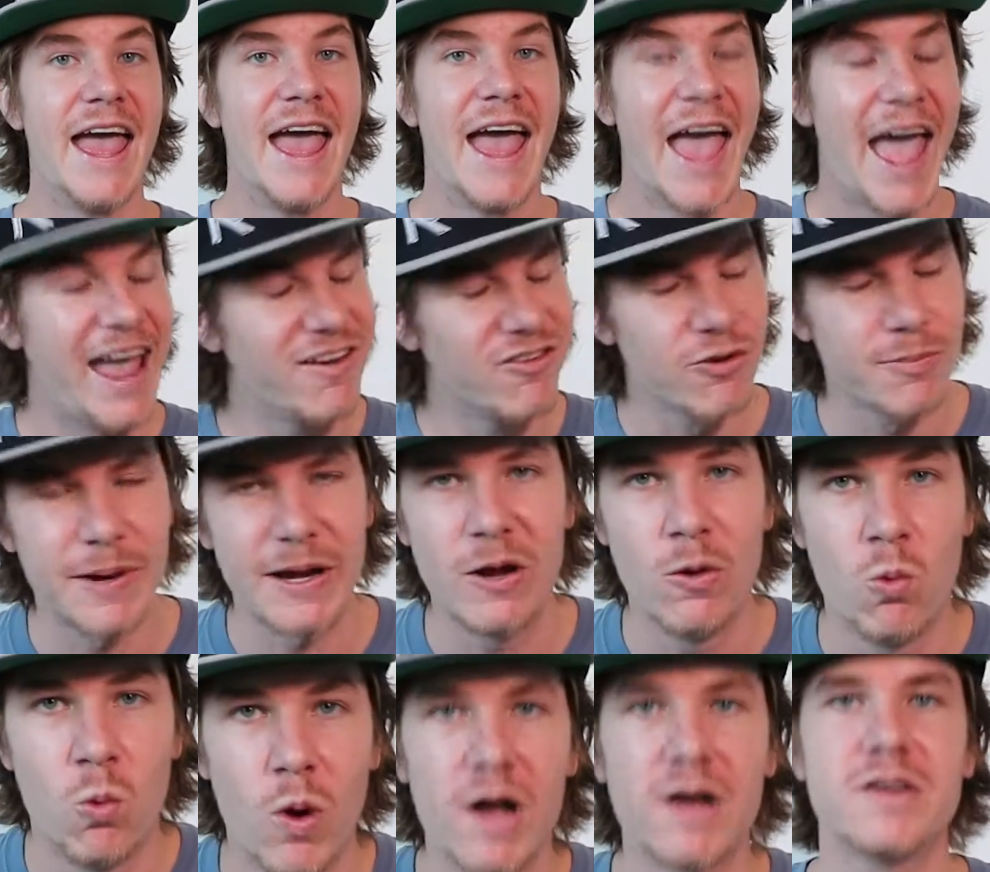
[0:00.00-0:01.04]
Hey everybody,
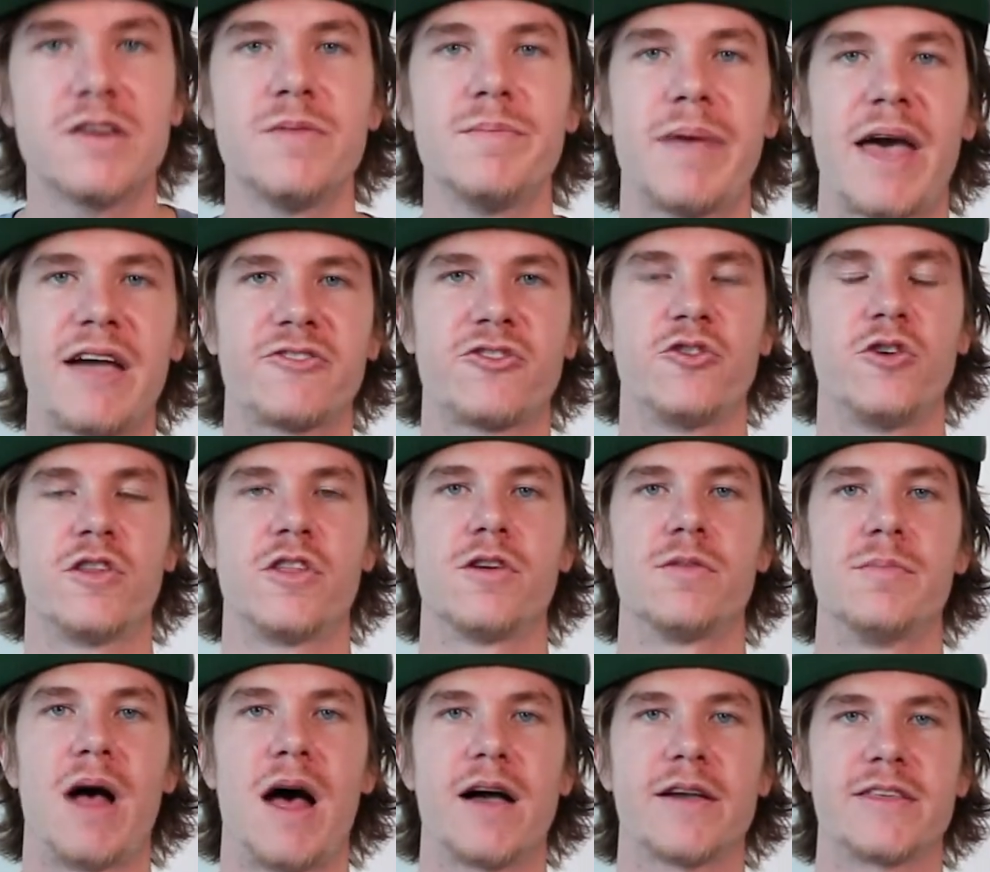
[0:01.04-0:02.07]
welcome back to another
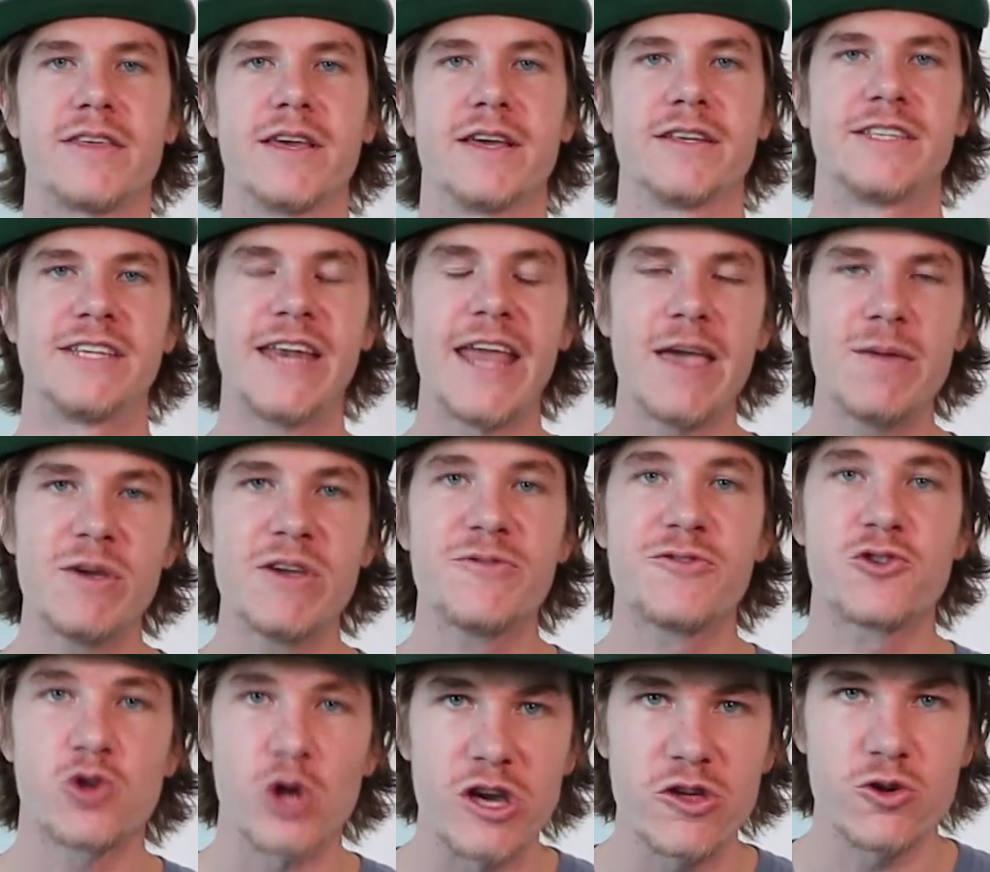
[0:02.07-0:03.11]
unboxing. Today we have
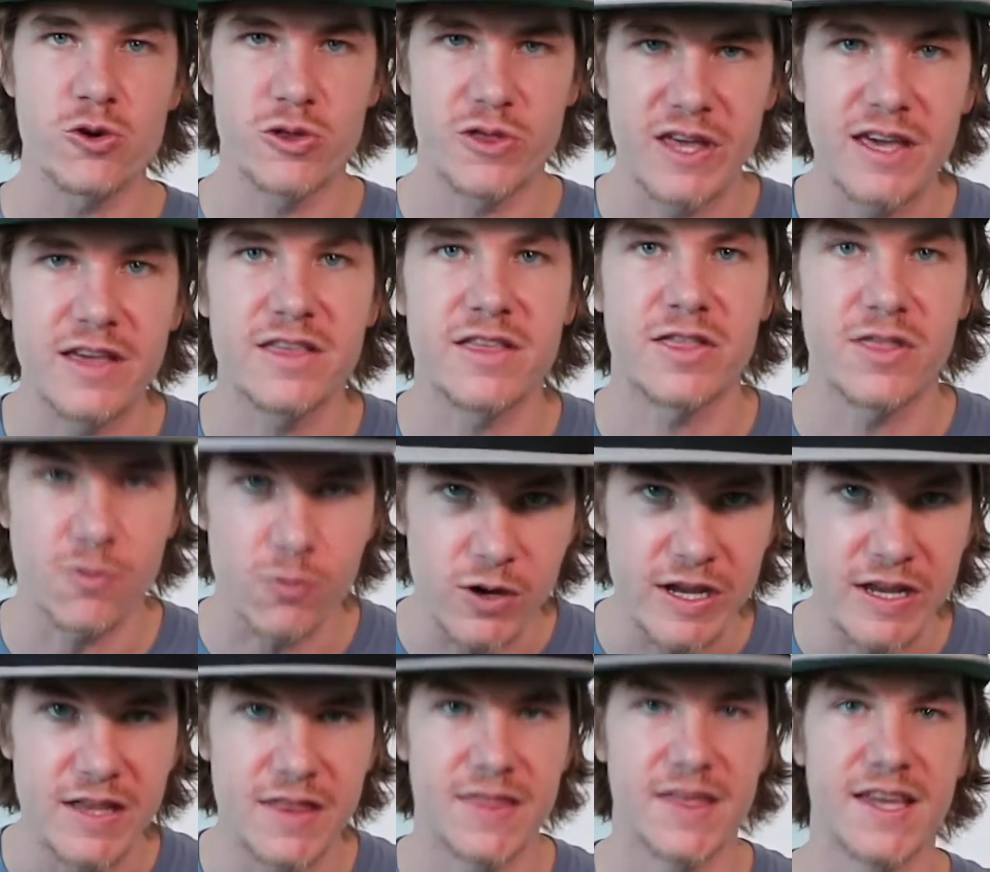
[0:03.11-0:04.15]
Stranger Things
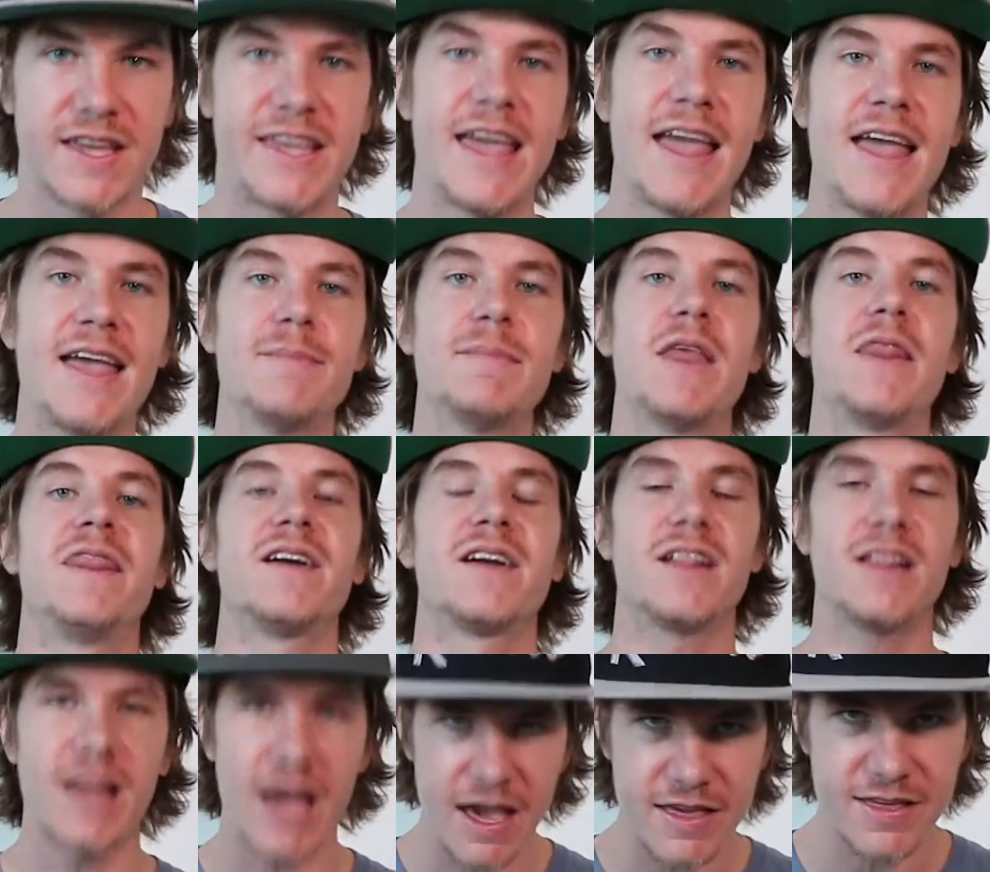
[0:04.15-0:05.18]
3, the game, the
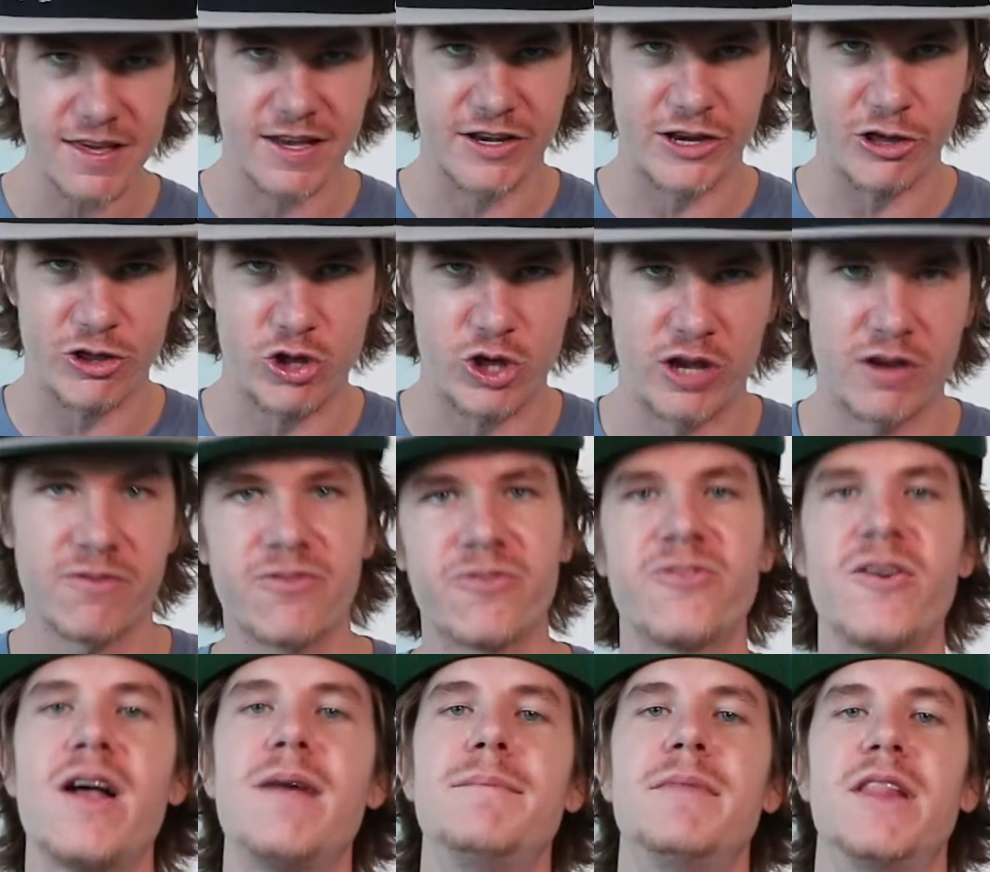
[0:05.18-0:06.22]
Classic Edition
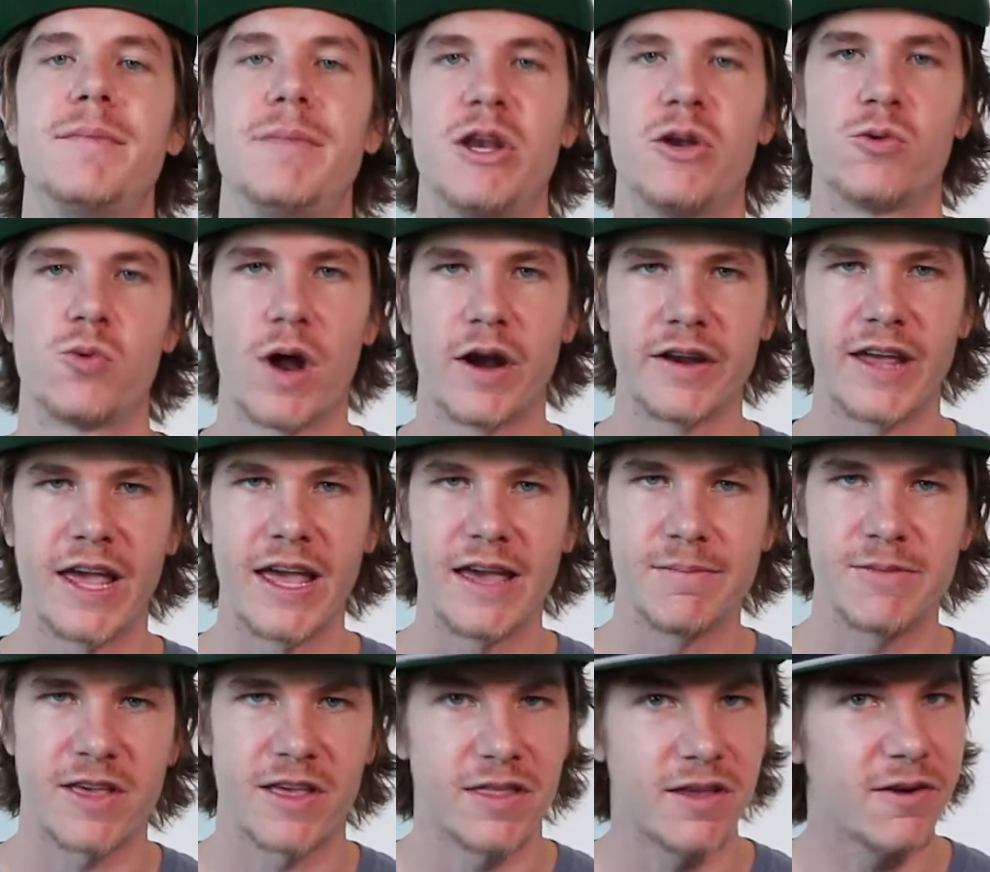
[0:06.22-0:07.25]
from Limited Run
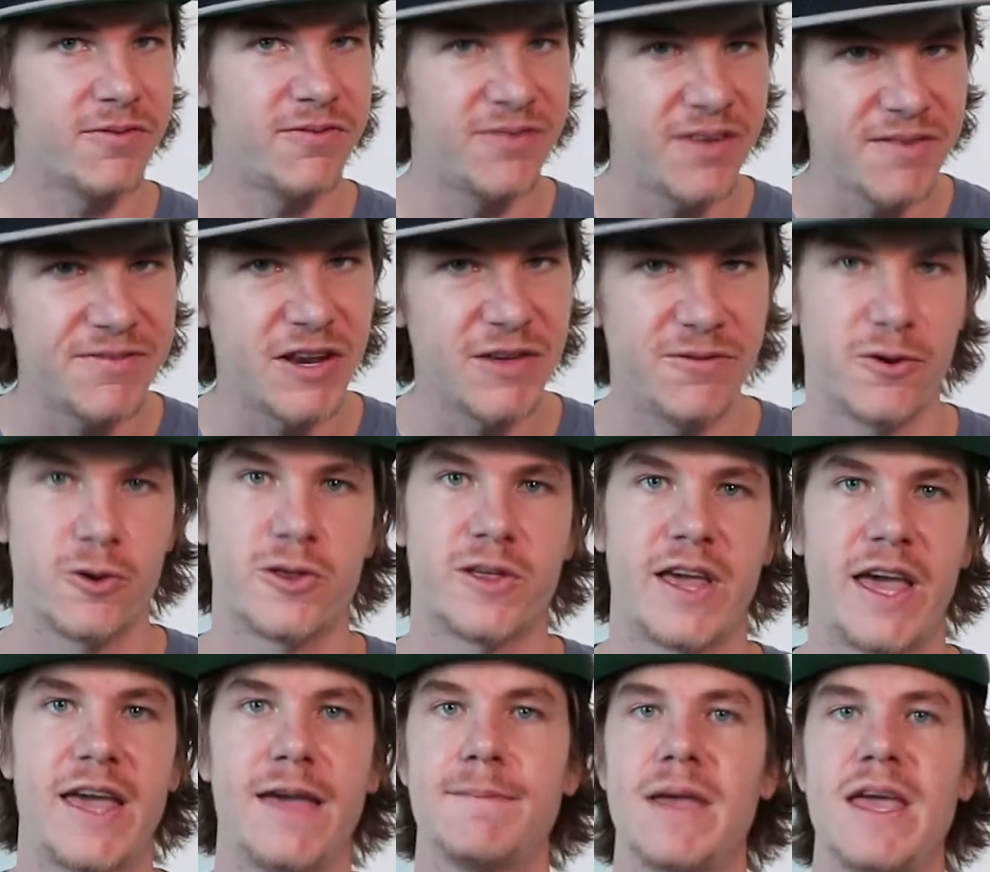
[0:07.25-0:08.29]
Games, their 51st
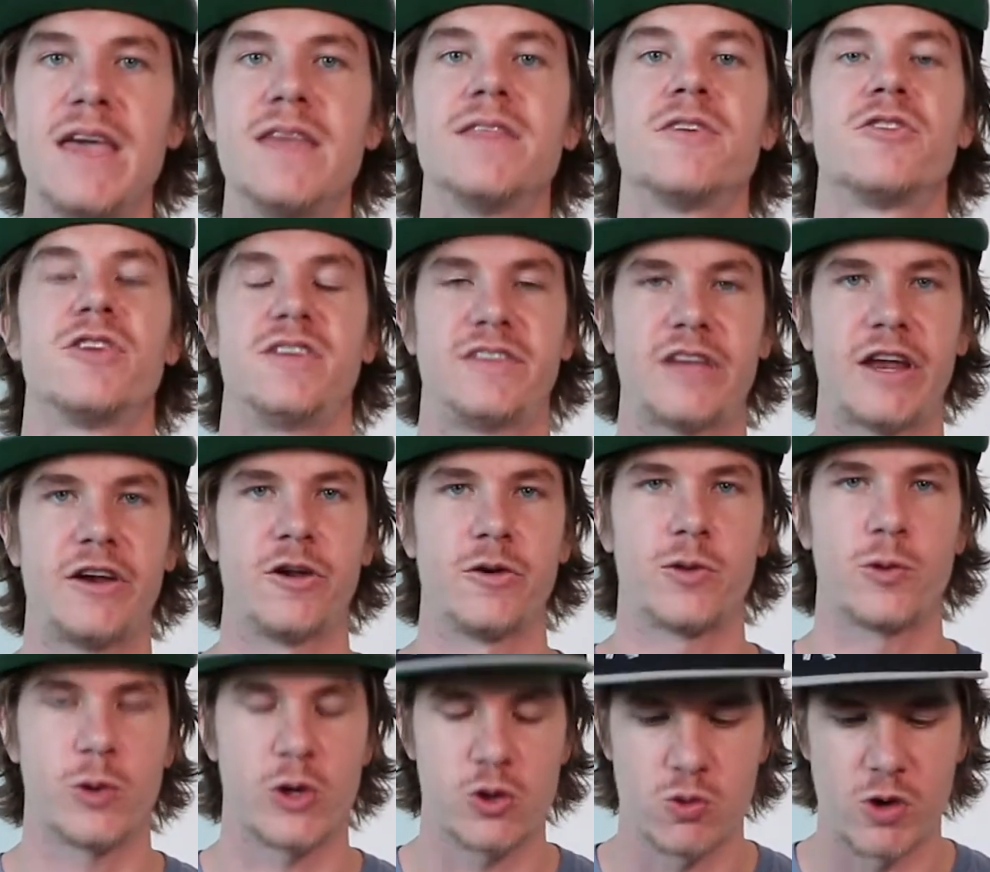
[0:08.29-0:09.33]
game in their Nintendo
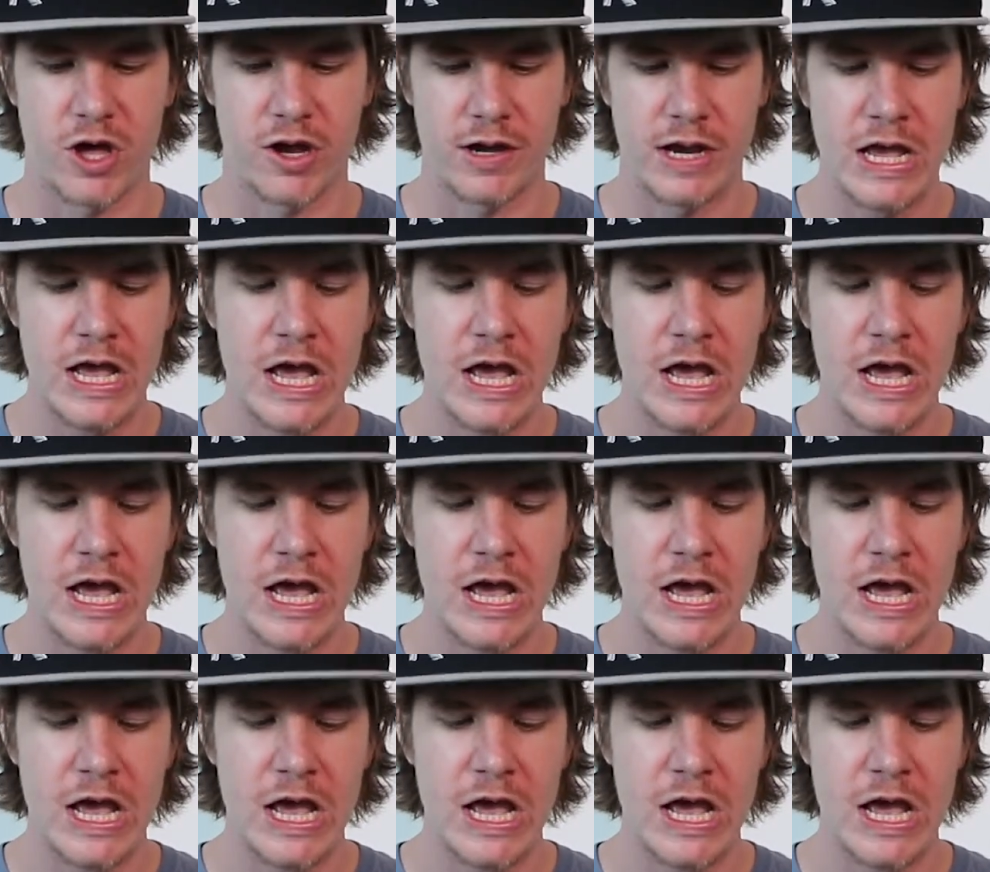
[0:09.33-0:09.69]
Switch run.